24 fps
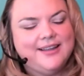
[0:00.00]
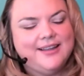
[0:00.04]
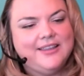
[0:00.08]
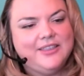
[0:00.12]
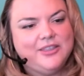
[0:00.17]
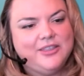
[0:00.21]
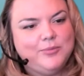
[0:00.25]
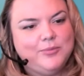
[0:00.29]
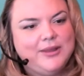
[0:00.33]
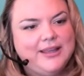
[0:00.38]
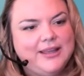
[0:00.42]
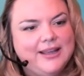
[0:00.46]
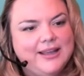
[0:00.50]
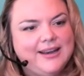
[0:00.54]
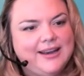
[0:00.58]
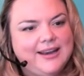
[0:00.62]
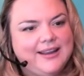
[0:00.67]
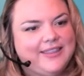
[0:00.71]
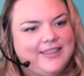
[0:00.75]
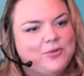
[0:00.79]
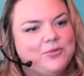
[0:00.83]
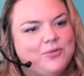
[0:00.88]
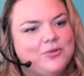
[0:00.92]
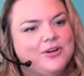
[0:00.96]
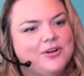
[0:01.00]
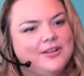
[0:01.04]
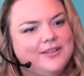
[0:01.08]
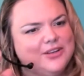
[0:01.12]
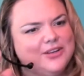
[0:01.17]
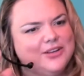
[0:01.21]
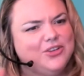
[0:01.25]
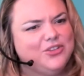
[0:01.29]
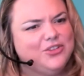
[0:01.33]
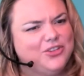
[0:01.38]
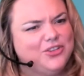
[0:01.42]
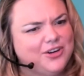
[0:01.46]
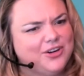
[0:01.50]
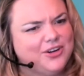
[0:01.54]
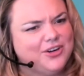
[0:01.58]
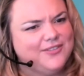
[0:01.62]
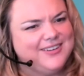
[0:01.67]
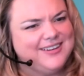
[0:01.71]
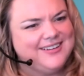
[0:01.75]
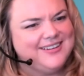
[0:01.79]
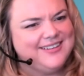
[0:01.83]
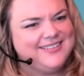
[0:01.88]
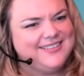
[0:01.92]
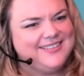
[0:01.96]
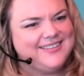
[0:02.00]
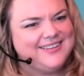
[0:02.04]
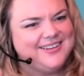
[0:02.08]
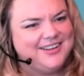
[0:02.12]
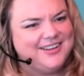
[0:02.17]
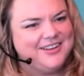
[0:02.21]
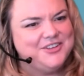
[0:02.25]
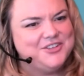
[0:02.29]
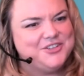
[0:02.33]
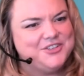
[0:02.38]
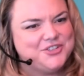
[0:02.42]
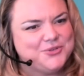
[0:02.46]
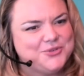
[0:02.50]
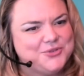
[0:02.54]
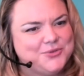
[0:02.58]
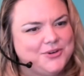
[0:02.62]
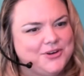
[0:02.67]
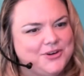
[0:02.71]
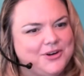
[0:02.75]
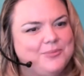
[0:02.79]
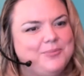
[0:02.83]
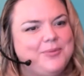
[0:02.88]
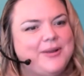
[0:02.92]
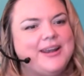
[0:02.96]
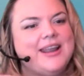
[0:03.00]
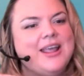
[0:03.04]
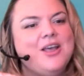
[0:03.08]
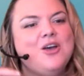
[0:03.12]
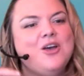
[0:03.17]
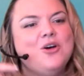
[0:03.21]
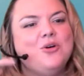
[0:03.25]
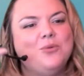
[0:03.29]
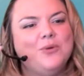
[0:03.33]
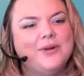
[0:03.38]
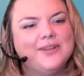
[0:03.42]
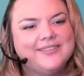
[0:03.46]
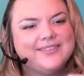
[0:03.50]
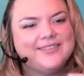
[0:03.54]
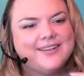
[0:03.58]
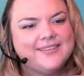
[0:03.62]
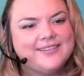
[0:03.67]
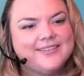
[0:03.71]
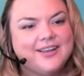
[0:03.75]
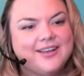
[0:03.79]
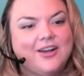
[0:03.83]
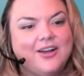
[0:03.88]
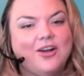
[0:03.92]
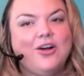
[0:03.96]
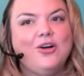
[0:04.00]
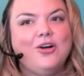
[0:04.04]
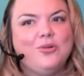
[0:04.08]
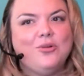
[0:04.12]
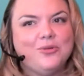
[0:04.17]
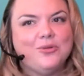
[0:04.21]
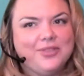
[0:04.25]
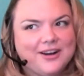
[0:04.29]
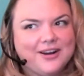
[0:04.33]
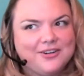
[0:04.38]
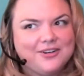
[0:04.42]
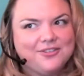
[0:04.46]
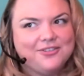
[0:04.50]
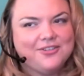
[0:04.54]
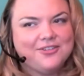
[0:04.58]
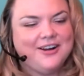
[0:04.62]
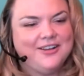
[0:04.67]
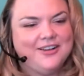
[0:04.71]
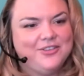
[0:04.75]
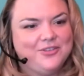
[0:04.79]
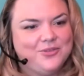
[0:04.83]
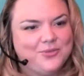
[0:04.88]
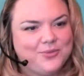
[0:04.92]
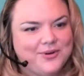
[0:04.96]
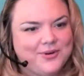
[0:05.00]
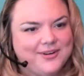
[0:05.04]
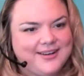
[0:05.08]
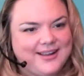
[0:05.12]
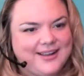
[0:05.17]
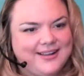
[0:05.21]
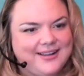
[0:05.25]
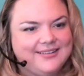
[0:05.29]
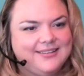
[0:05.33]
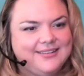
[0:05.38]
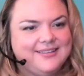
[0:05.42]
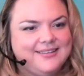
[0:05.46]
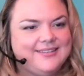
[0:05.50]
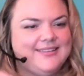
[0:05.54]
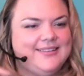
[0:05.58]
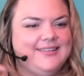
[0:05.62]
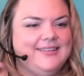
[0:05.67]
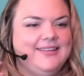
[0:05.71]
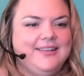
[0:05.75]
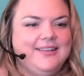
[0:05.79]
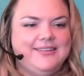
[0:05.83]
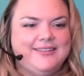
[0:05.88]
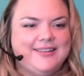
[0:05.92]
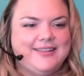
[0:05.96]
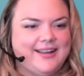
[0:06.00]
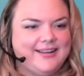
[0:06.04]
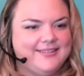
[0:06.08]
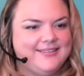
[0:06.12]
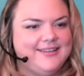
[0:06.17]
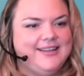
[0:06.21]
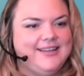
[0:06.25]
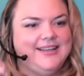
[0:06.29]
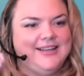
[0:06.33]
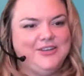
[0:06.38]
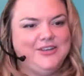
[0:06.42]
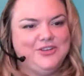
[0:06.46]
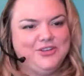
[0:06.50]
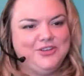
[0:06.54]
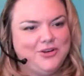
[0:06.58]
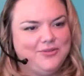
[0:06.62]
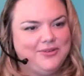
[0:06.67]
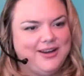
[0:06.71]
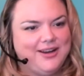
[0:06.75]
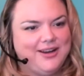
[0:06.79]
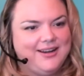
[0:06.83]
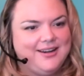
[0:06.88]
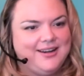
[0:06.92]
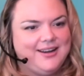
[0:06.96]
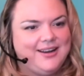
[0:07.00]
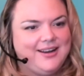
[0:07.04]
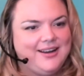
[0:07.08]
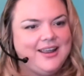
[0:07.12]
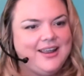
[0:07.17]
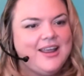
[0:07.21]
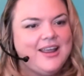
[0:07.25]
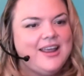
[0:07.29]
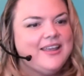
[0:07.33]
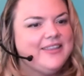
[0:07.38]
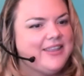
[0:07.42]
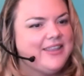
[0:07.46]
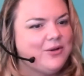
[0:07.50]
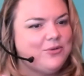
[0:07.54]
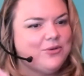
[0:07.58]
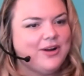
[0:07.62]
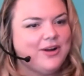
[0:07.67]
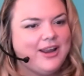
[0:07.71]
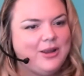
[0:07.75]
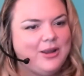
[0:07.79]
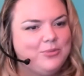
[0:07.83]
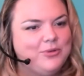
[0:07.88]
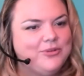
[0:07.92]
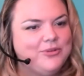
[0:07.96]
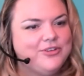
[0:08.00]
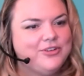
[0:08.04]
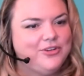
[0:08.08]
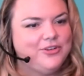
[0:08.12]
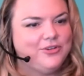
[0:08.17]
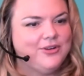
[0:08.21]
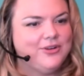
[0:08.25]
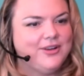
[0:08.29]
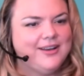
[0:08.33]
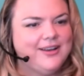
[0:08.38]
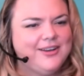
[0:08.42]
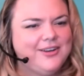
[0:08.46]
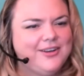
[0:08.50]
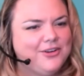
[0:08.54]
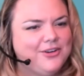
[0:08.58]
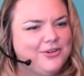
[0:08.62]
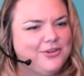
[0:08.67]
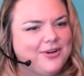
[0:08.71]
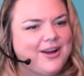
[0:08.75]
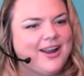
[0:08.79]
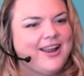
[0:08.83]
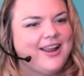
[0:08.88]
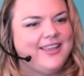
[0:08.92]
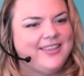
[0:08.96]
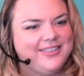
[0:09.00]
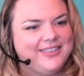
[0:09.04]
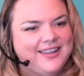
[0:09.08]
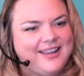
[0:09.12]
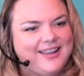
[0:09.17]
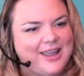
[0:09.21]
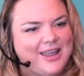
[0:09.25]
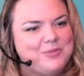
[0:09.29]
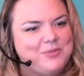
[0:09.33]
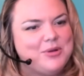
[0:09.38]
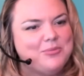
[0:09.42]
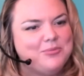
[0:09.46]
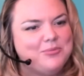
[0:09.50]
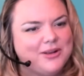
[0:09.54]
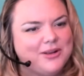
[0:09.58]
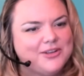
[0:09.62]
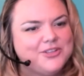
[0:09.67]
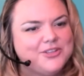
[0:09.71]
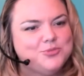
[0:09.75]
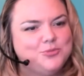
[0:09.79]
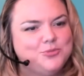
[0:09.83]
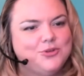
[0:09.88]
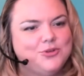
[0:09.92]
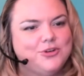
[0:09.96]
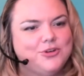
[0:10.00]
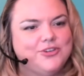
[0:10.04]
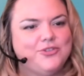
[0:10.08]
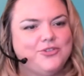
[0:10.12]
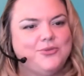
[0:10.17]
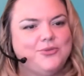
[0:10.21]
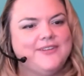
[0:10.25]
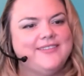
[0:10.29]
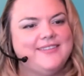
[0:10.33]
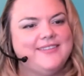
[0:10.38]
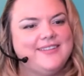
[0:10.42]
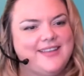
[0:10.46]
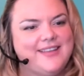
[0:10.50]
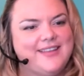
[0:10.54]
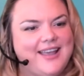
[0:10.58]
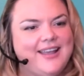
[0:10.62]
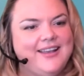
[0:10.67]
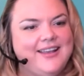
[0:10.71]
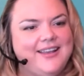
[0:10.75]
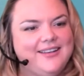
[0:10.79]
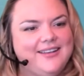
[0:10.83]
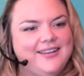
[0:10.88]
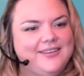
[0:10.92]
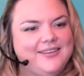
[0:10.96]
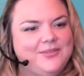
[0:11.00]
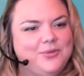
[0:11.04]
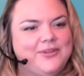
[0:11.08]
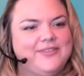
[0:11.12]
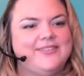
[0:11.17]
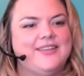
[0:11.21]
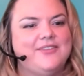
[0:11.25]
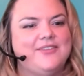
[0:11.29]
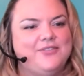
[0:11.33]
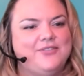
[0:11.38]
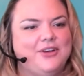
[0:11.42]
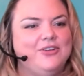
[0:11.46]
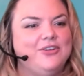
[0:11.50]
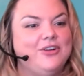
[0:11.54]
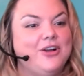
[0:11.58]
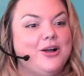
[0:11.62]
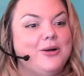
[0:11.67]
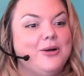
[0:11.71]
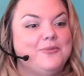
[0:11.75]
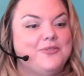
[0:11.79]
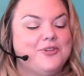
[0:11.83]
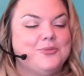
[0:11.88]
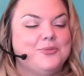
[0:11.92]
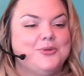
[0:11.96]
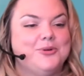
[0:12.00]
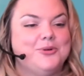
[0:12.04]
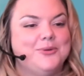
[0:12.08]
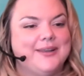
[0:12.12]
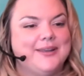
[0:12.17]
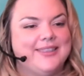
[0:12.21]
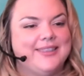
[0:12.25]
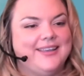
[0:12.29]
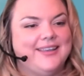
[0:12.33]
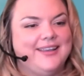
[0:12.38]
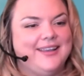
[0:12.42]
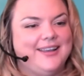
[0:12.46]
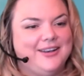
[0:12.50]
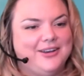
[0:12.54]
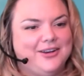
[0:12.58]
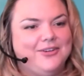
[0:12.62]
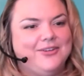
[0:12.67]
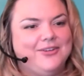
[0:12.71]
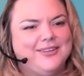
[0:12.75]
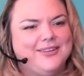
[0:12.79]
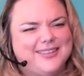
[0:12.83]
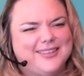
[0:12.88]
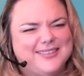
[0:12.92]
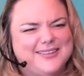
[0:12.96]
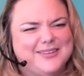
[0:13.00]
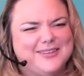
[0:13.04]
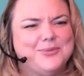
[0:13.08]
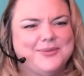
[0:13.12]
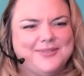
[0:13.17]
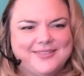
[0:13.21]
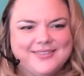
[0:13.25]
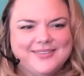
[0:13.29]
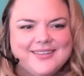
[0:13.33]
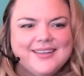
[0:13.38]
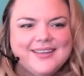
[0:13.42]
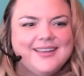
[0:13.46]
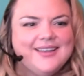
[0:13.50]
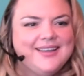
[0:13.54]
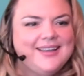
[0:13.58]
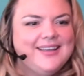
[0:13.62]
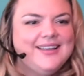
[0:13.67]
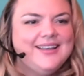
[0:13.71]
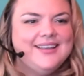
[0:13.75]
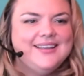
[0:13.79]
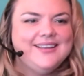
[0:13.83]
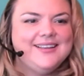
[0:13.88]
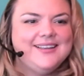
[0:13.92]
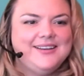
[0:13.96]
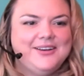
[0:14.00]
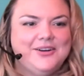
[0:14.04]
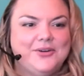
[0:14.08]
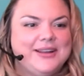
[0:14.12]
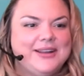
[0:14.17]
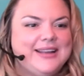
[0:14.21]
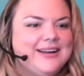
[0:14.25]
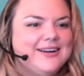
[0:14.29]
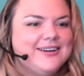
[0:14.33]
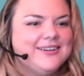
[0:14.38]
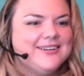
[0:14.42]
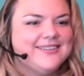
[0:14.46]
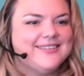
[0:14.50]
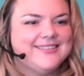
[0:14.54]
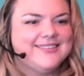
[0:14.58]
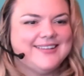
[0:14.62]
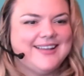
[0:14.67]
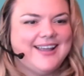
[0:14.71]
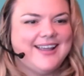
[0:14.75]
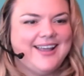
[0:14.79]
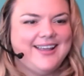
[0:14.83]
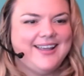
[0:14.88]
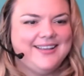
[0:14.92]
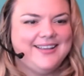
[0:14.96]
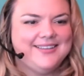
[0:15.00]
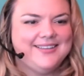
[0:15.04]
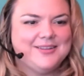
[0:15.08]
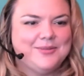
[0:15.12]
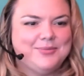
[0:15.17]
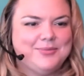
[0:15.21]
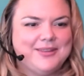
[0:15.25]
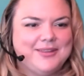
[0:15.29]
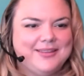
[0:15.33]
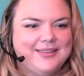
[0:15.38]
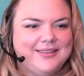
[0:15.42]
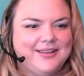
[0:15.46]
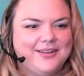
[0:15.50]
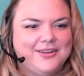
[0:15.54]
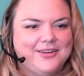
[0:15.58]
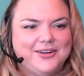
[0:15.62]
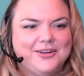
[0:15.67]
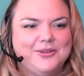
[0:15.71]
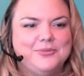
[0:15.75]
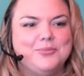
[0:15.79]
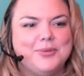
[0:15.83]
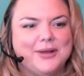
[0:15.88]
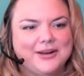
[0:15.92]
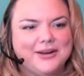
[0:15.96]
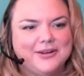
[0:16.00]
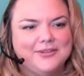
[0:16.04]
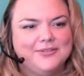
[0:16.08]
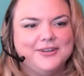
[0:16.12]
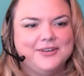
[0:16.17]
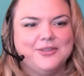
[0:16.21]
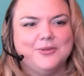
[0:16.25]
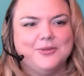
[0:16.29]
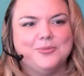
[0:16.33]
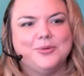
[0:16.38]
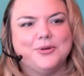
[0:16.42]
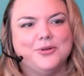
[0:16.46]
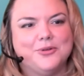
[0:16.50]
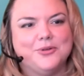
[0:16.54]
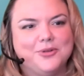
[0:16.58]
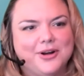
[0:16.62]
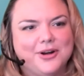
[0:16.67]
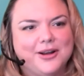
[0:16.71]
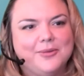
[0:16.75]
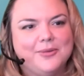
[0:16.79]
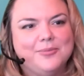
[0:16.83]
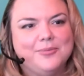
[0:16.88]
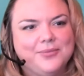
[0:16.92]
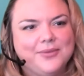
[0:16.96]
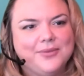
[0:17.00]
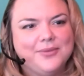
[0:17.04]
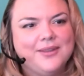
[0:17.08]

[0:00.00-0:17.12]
in the beginning. They were a little nervous and unsure, but once they saw, oh, their friends were texting and donating, they were able to do it. You're right. They came in much more towards the end once they felt comfortable with it and knowing that this was, here to stay and something that could benefit the program.